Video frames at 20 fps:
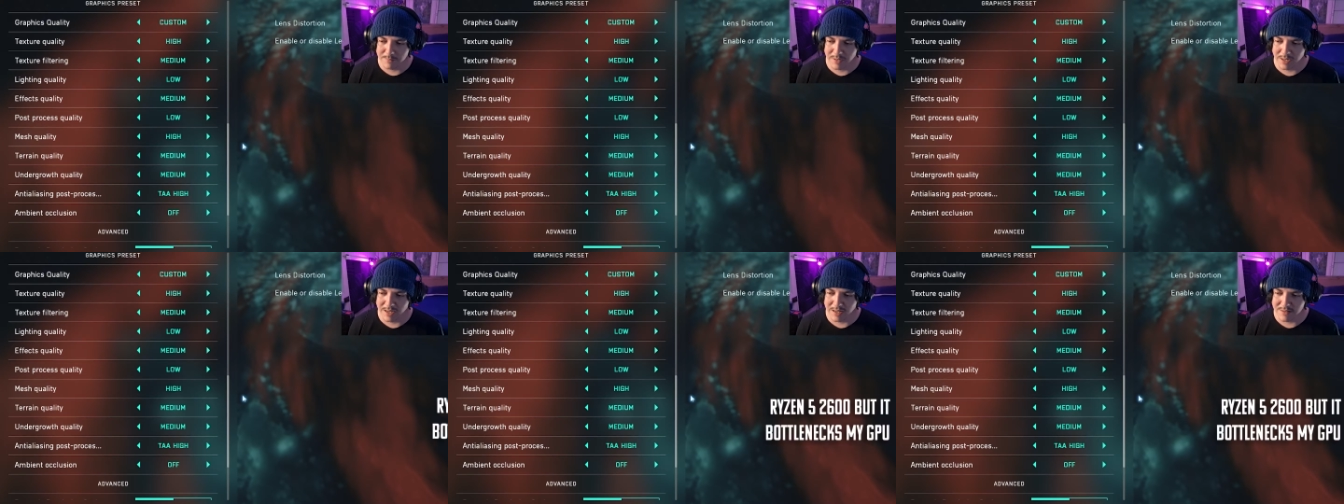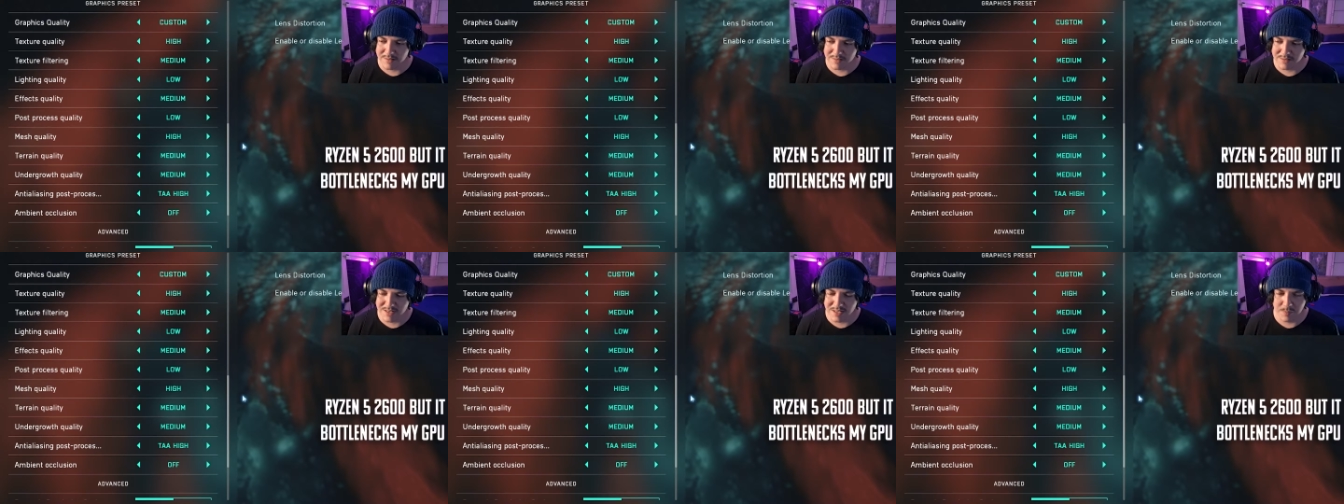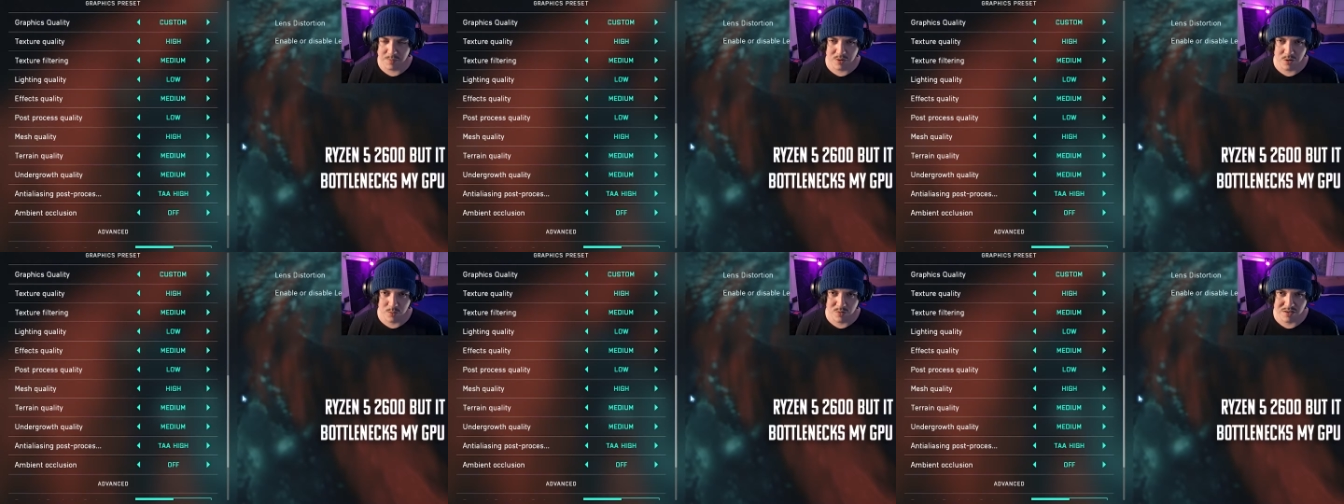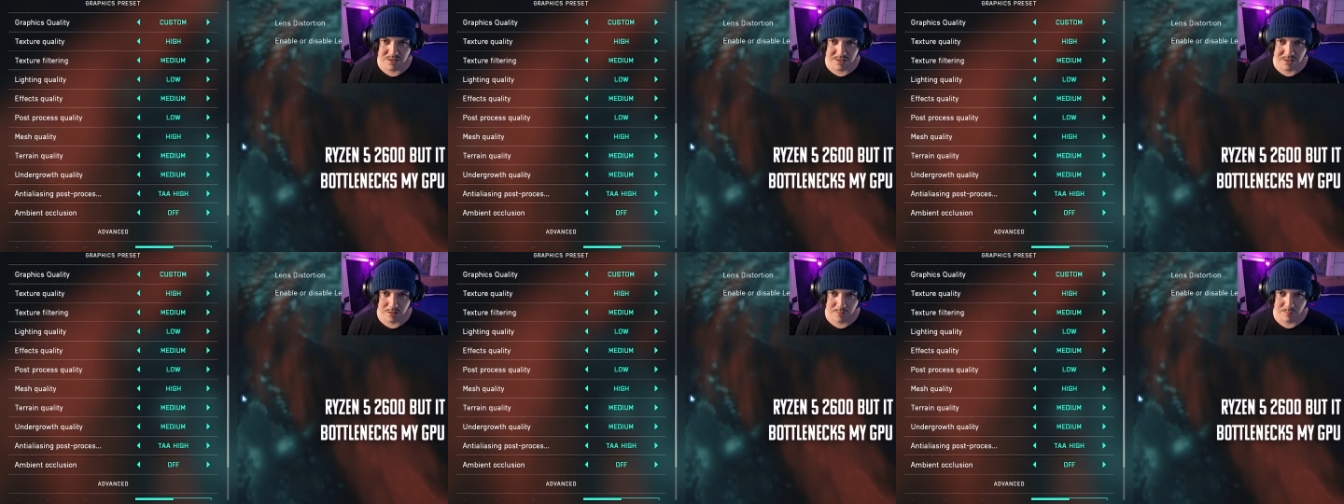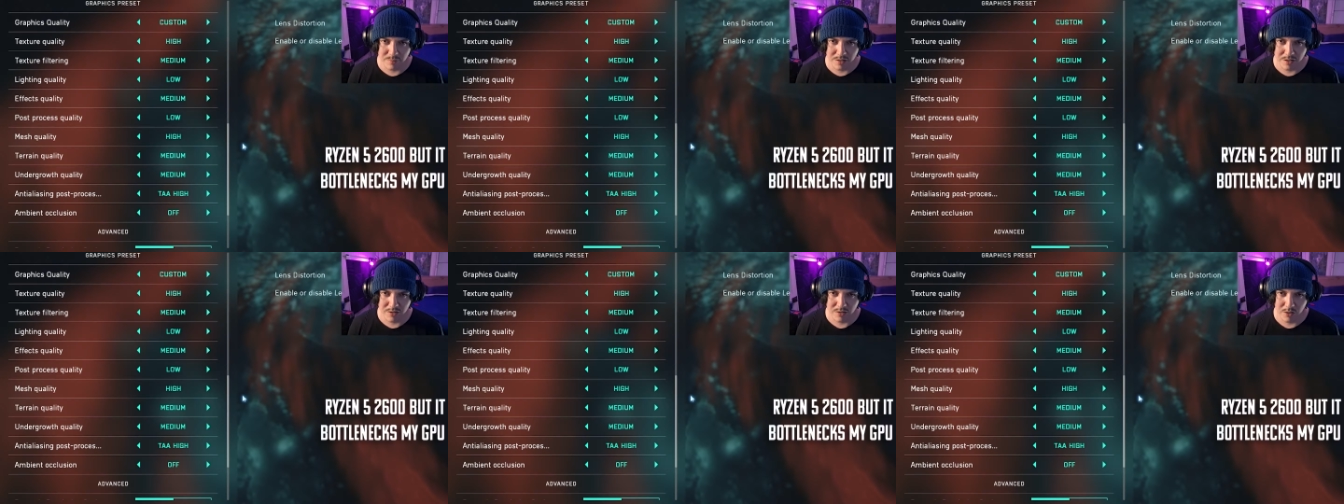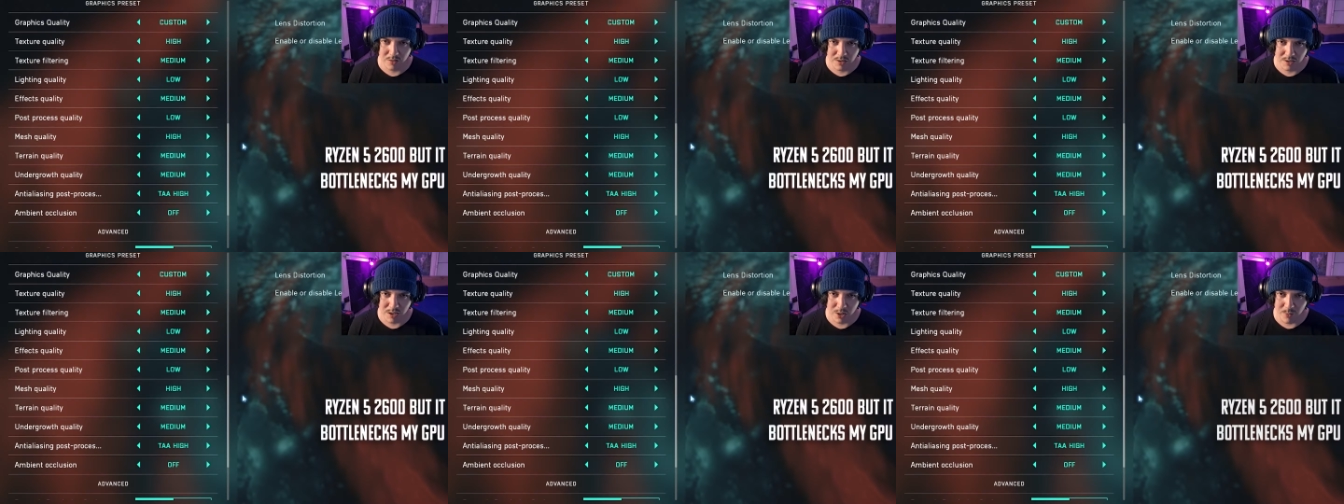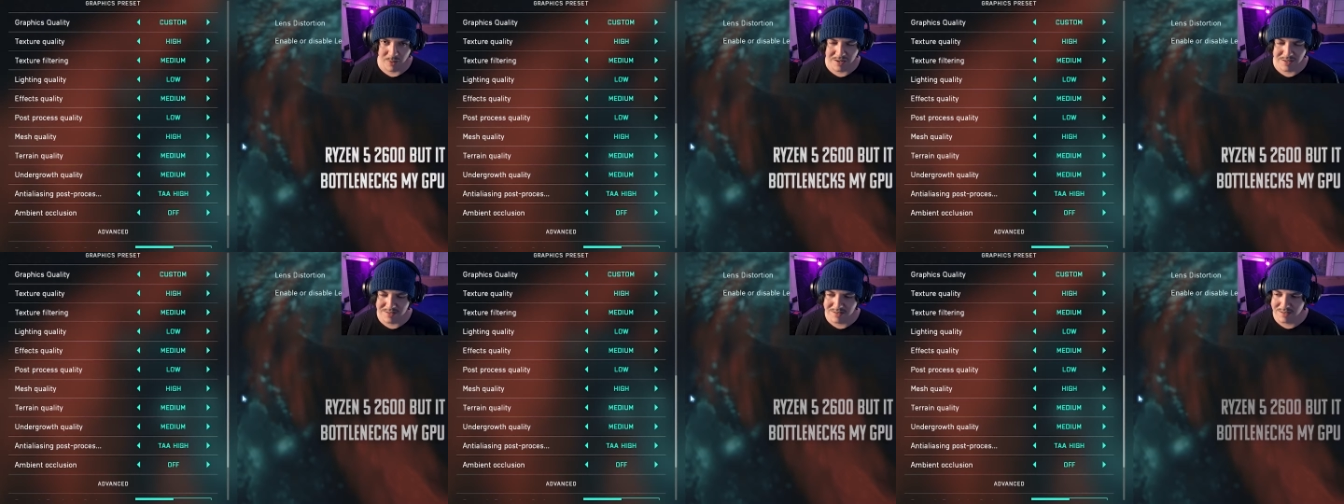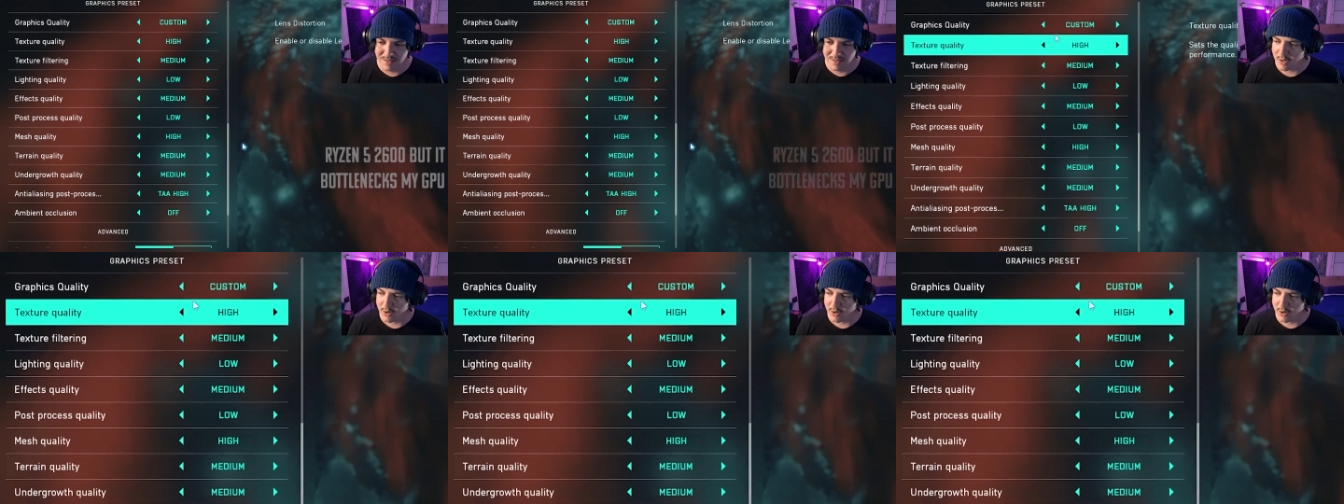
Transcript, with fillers: my CPU is a little bit on the low end.